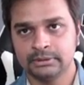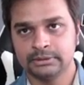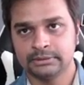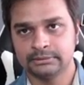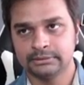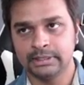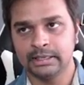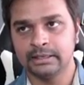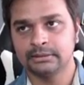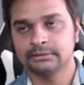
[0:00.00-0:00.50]
the
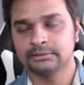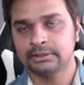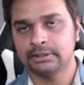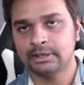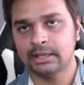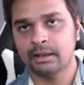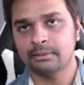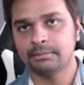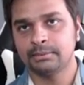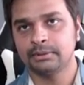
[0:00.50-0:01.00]
things that
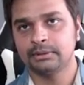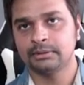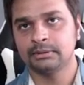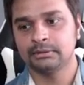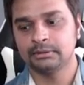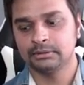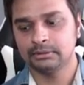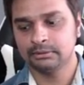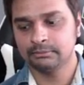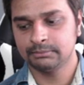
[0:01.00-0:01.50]
happened
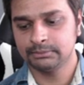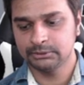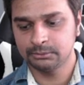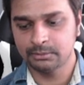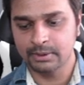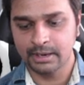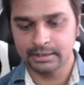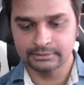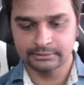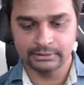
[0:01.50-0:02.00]
with the
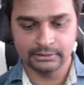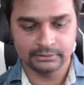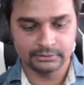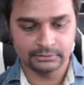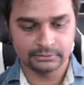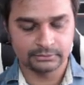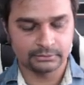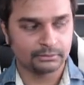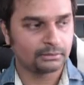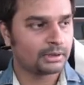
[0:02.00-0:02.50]

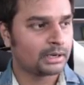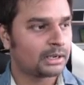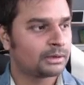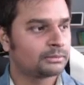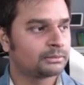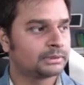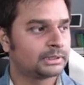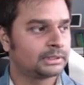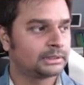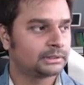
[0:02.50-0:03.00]
vaccines
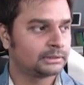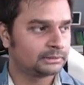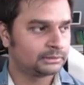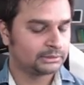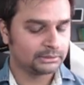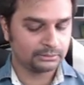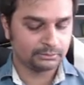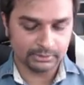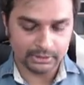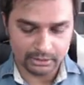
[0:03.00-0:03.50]
rollout, and
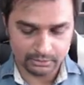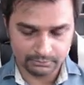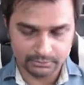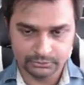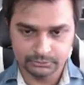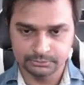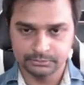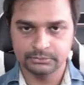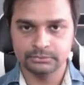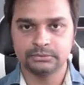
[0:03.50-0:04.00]
the way it
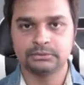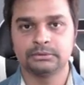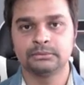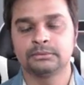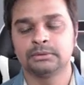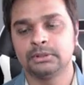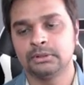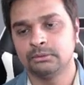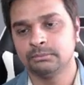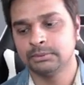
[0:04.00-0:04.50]
was pushed to
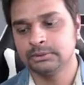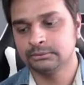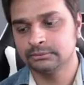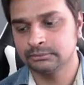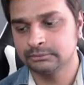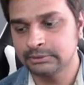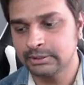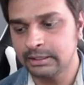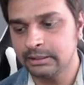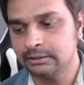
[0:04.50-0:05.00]
the human
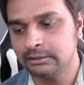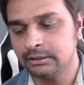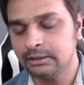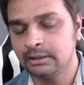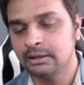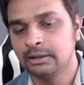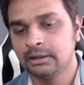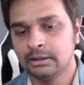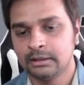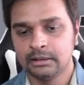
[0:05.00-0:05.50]
society
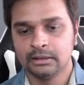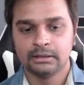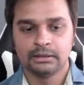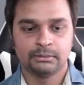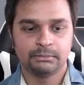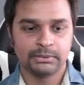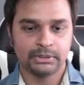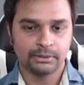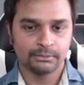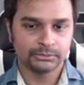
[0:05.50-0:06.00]

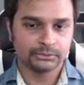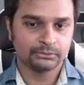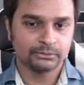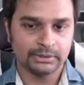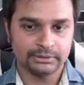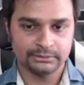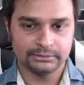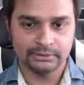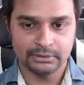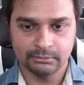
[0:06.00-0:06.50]
becomes
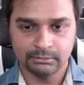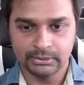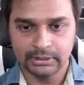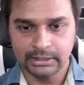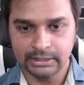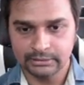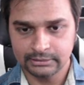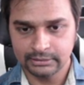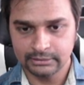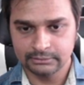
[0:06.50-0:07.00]
questionable.
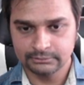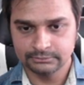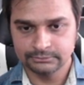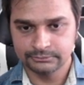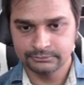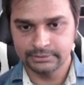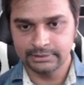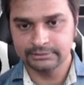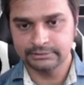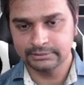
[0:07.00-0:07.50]
And then
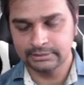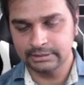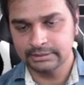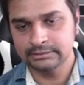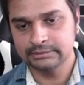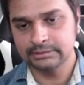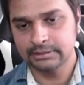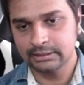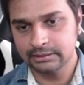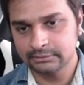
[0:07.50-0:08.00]
Pfizer has
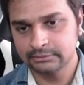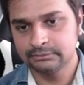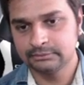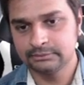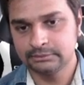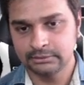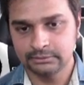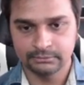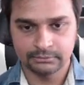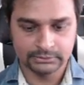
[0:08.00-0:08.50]
said
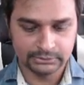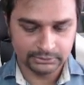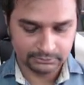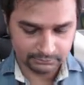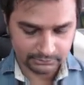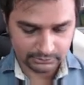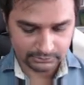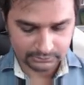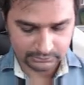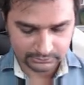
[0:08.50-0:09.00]
that
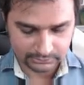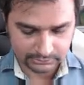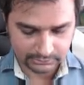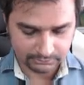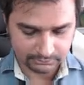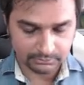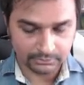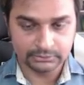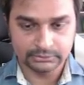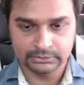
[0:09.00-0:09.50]
it
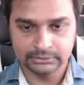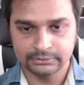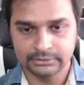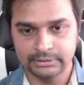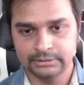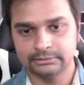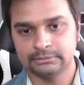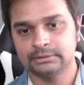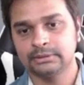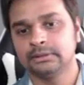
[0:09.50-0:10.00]
wasn't
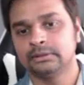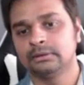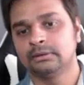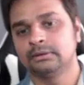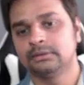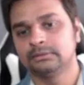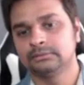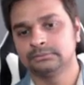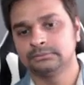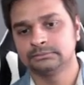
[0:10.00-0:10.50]
tested
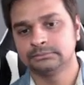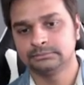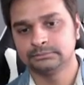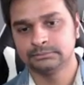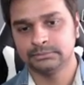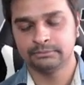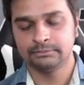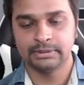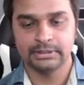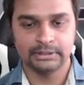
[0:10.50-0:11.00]
on
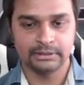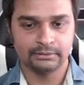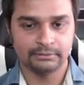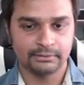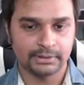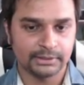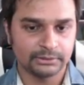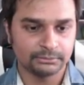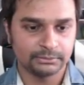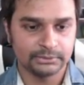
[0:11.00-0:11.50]
preventing
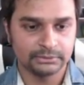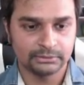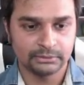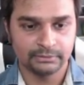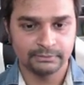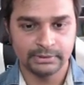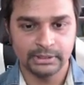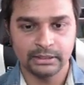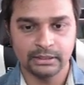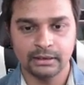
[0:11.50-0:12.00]
transmission
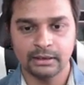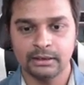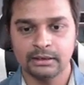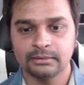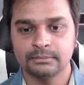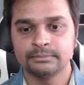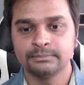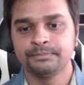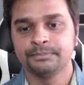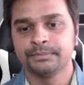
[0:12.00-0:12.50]
of any kind.